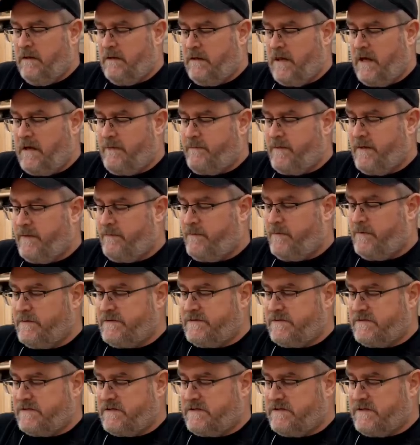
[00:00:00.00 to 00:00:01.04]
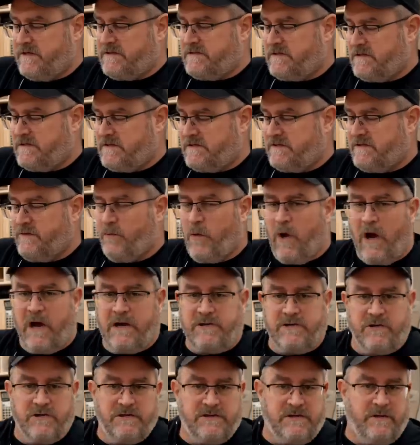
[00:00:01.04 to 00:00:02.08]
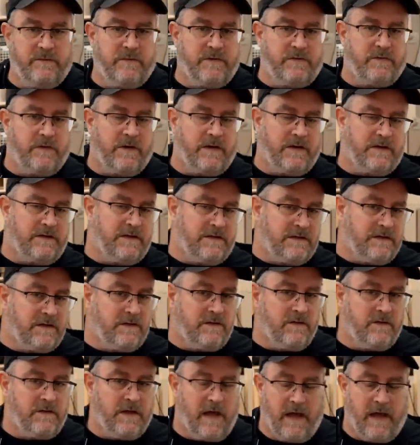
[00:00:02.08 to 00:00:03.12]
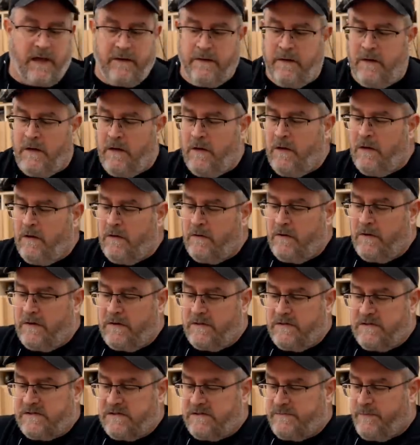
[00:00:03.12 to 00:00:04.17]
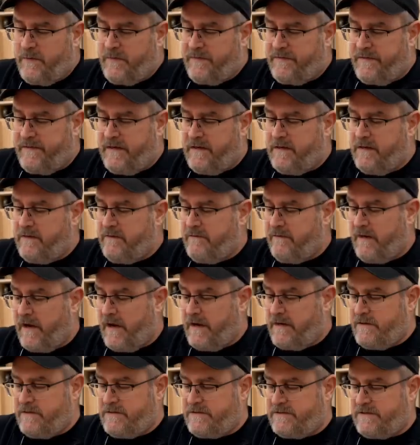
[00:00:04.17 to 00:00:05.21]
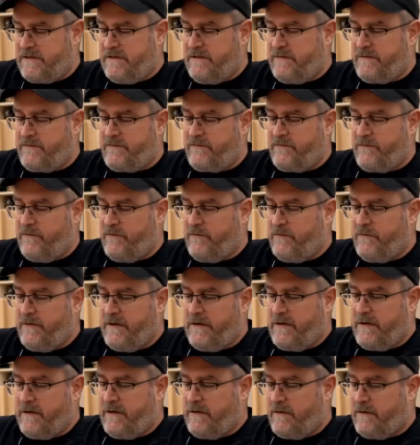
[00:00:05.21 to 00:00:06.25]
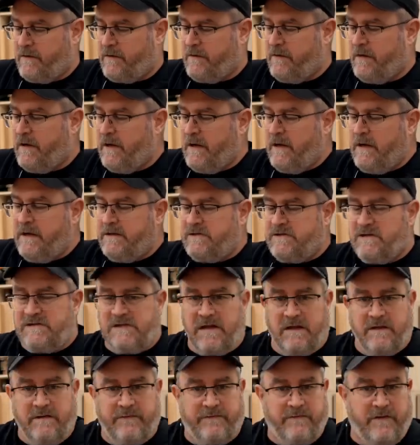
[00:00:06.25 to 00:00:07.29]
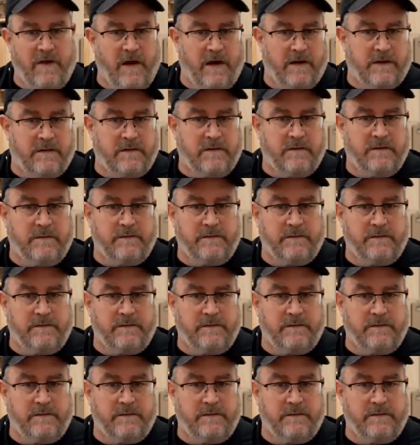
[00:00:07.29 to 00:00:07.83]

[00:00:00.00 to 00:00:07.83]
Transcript: A lot of people suggest washers in between. You can do that. Or you can just put thin dividers in through here, just on the front.